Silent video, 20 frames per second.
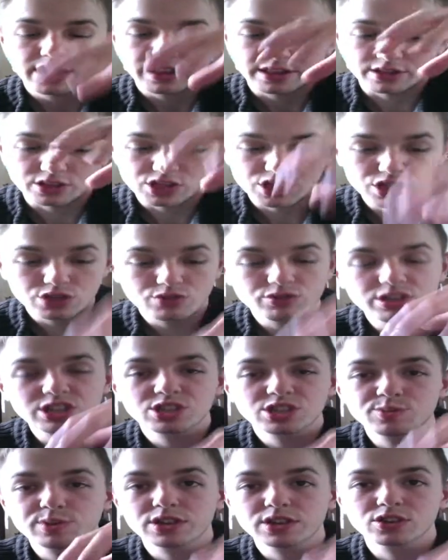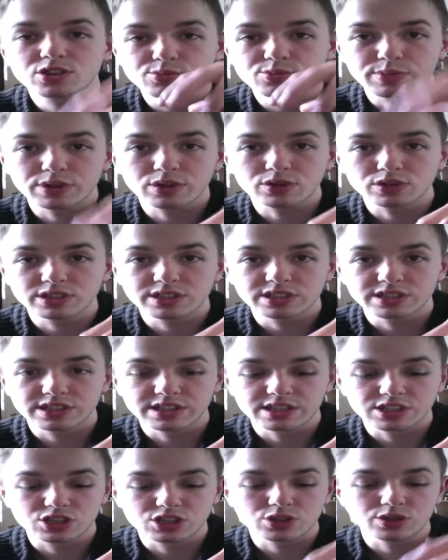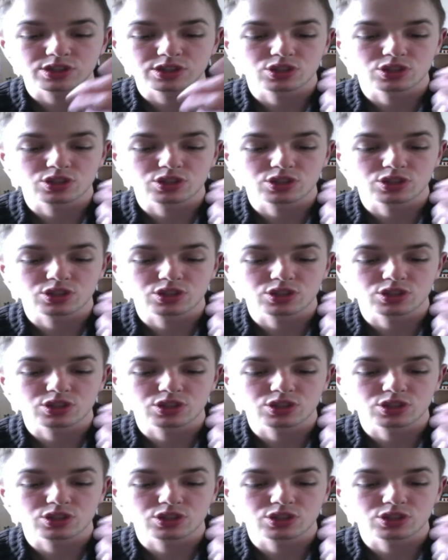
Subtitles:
There's 3 speakers built into this unit.